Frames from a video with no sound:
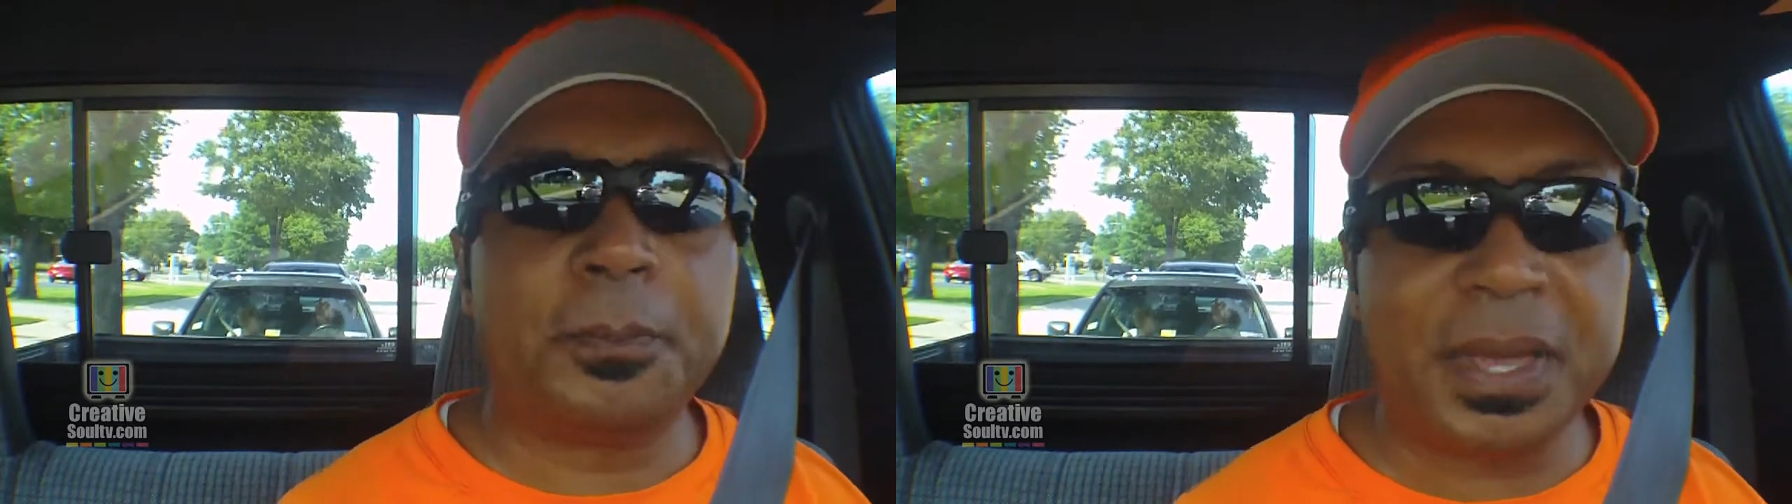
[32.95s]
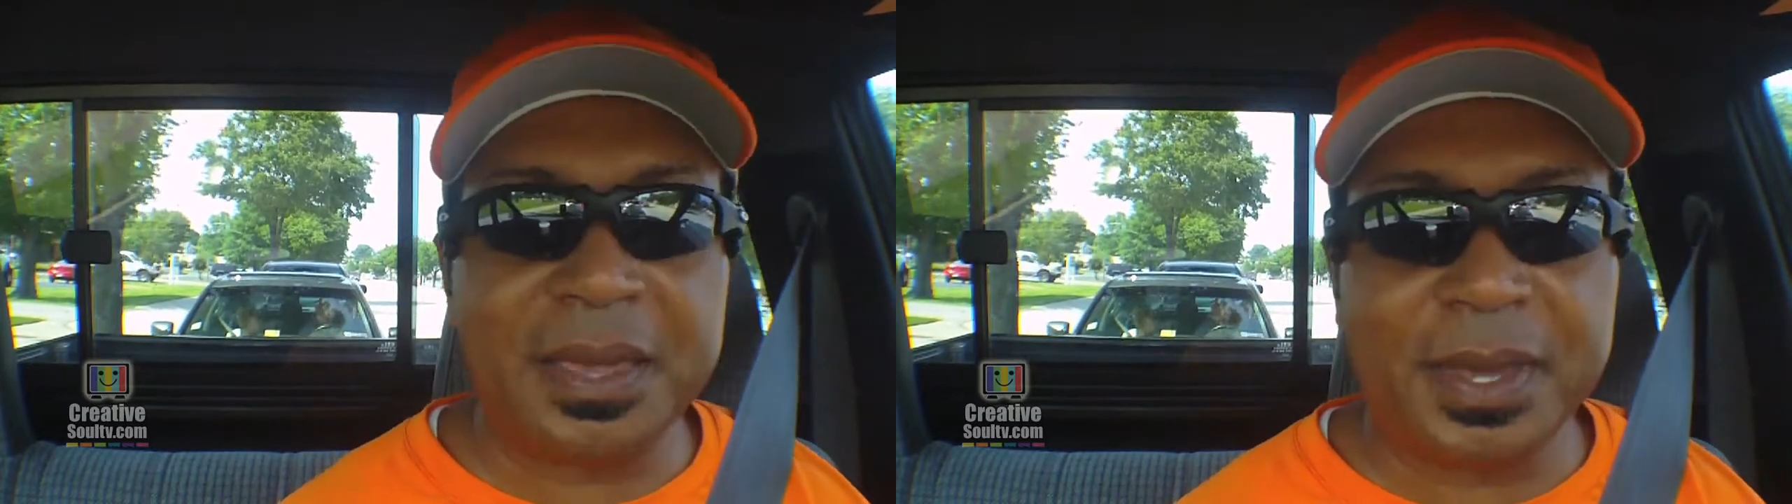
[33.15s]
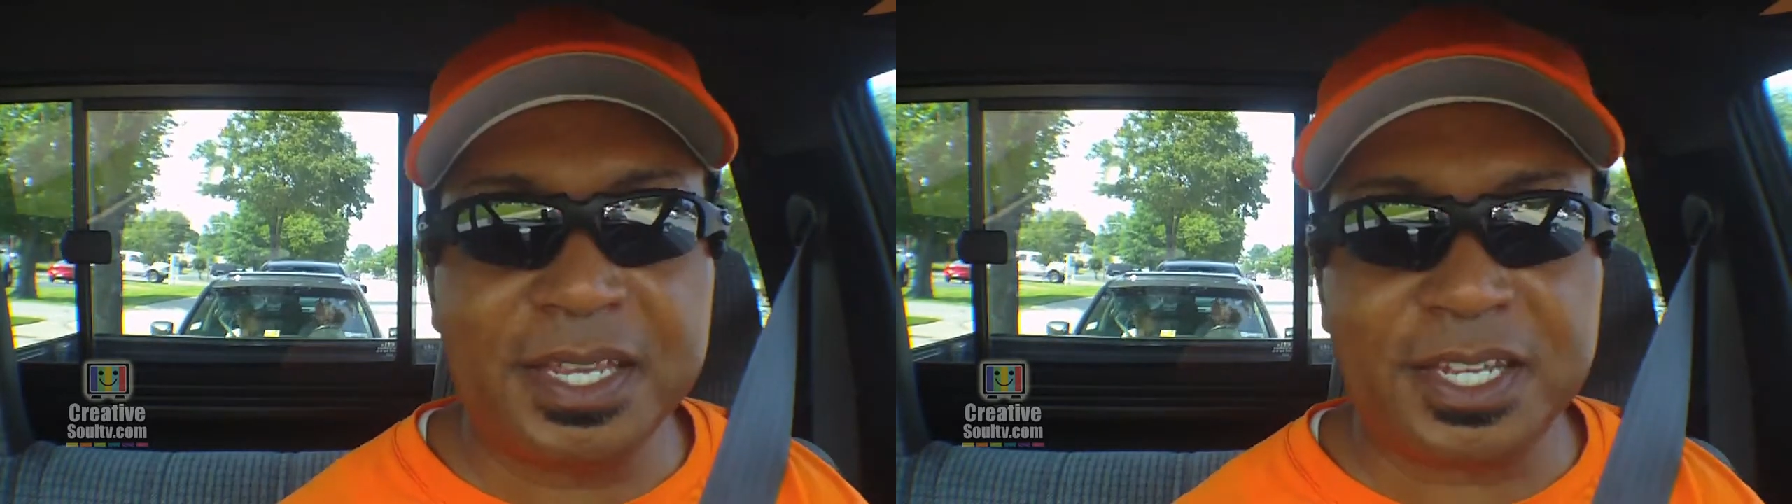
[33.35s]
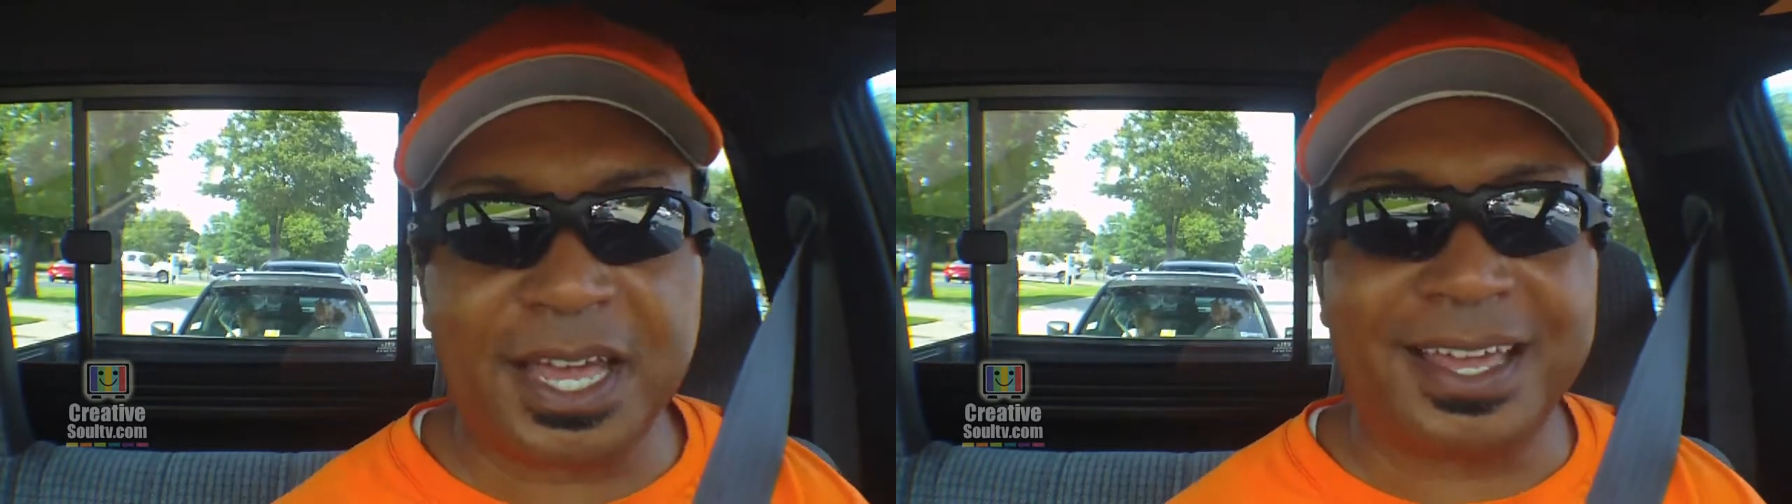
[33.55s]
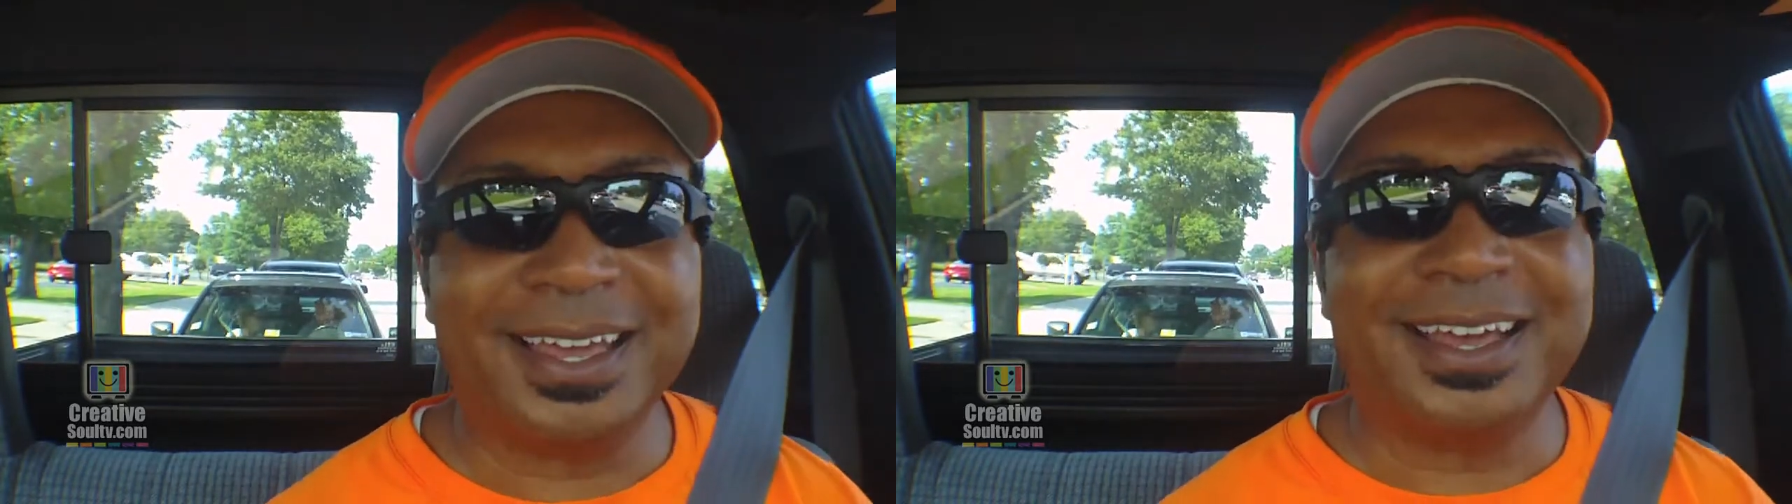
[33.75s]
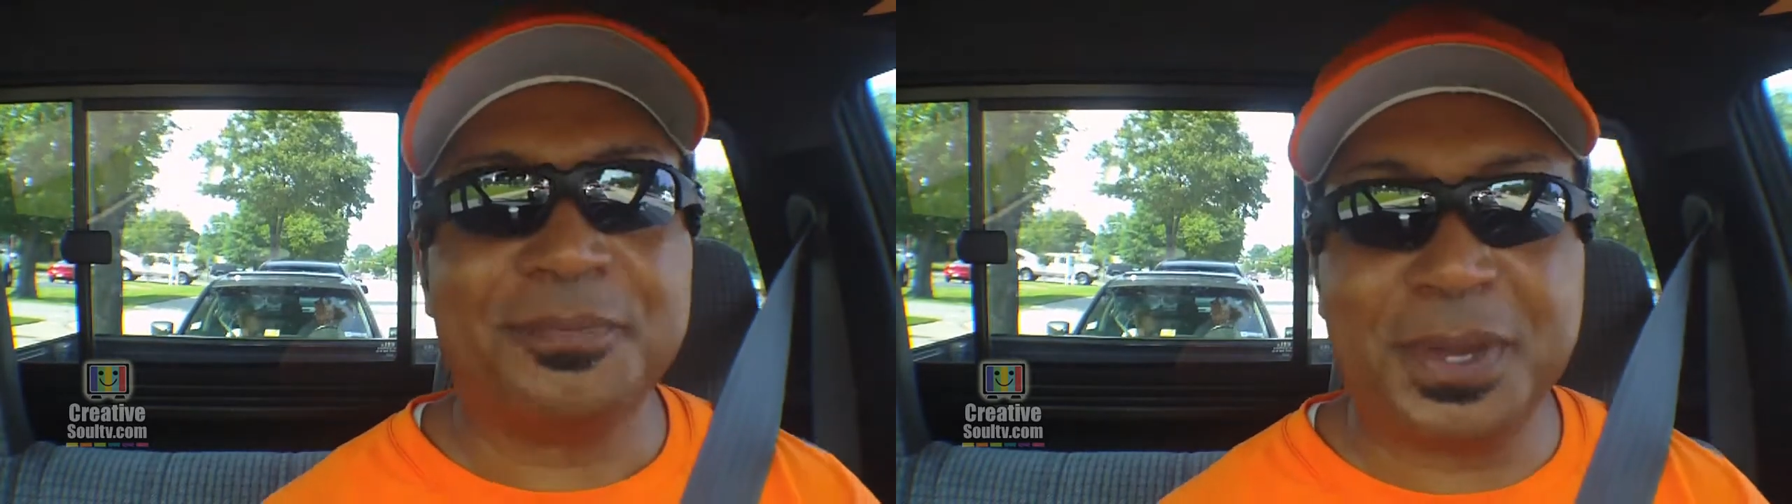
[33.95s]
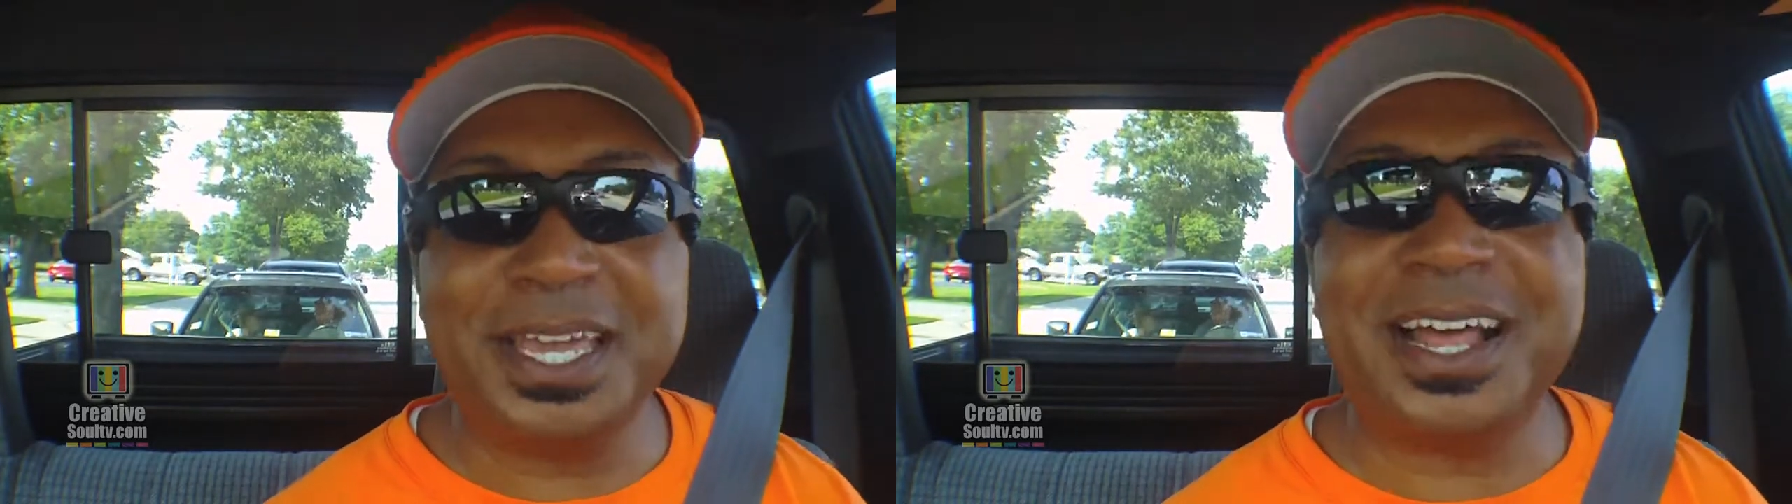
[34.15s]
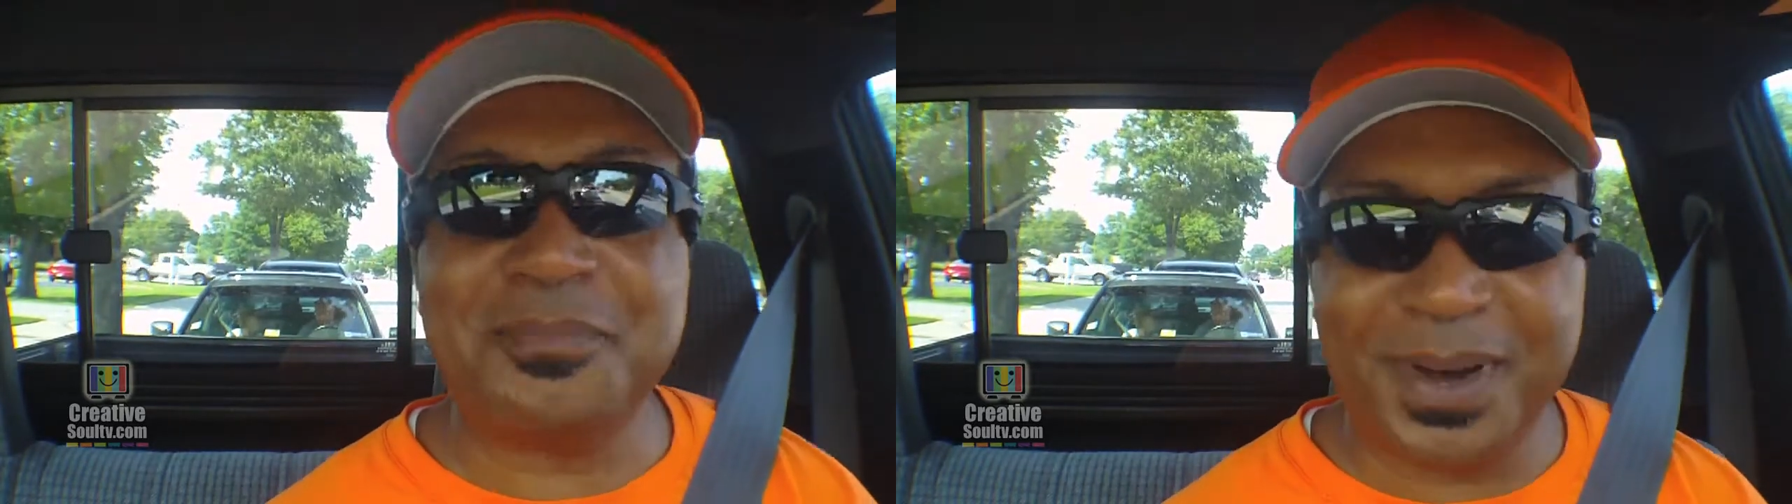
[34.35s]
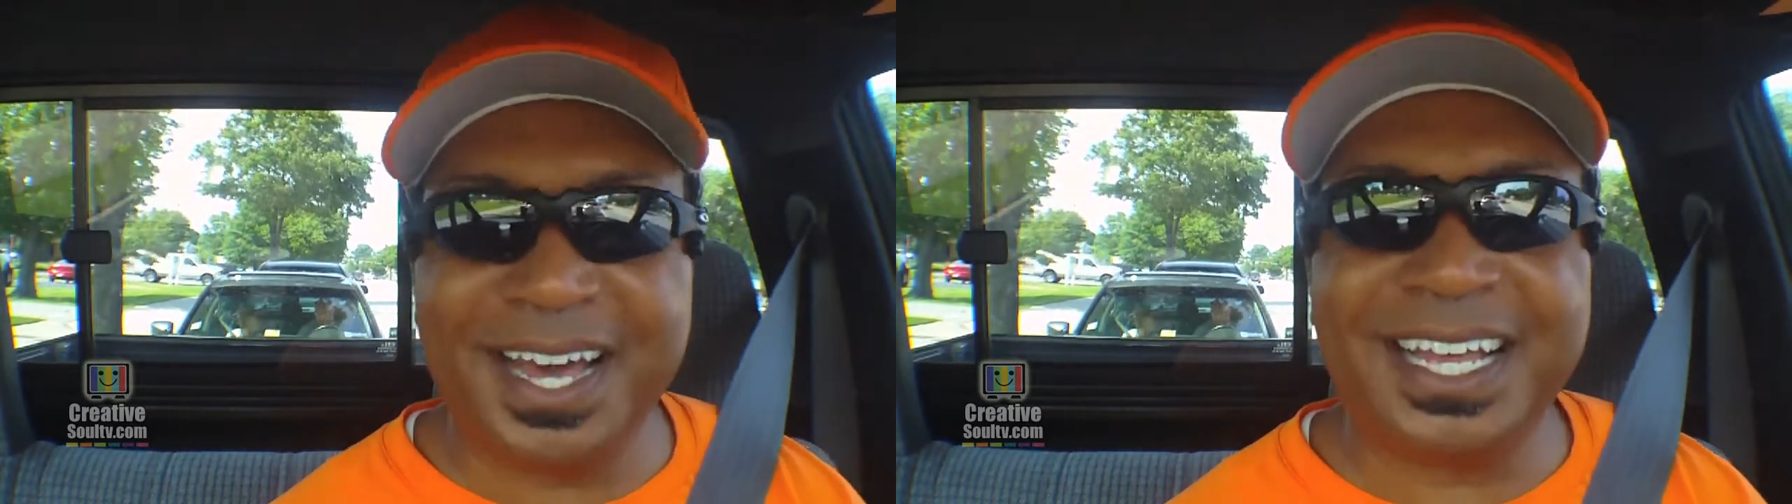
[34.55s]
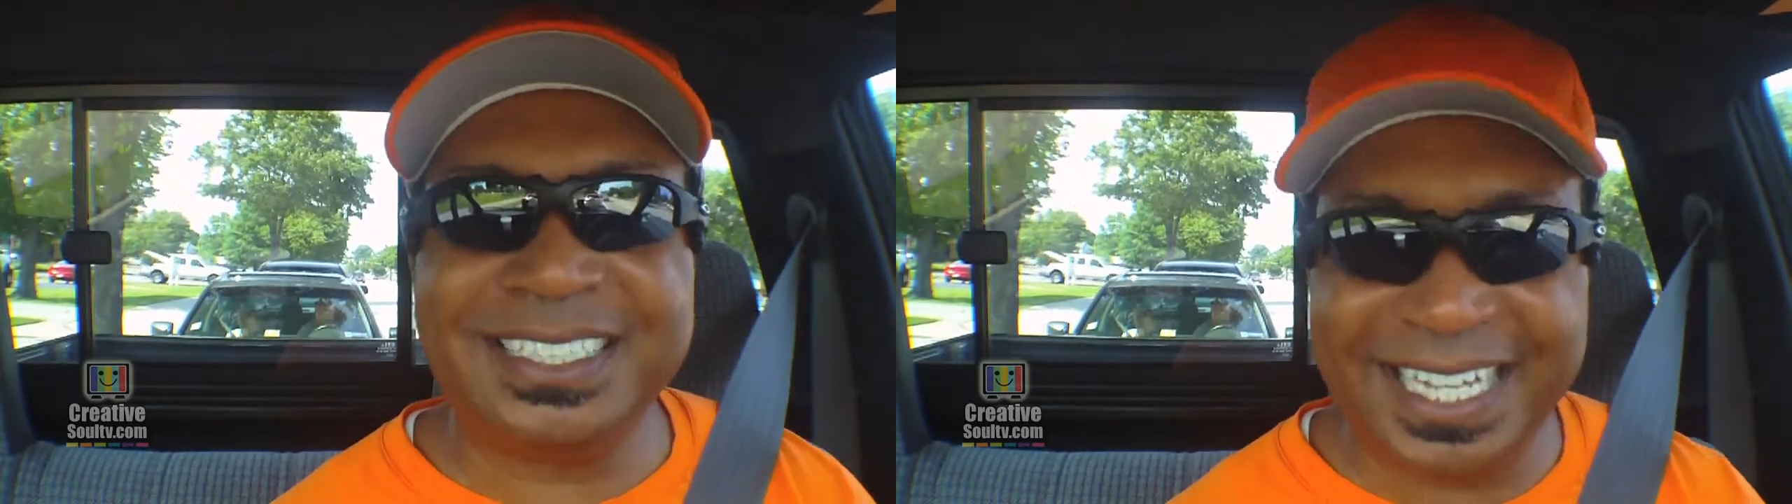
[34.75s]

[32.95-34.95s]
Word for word: PBJ, peanut butter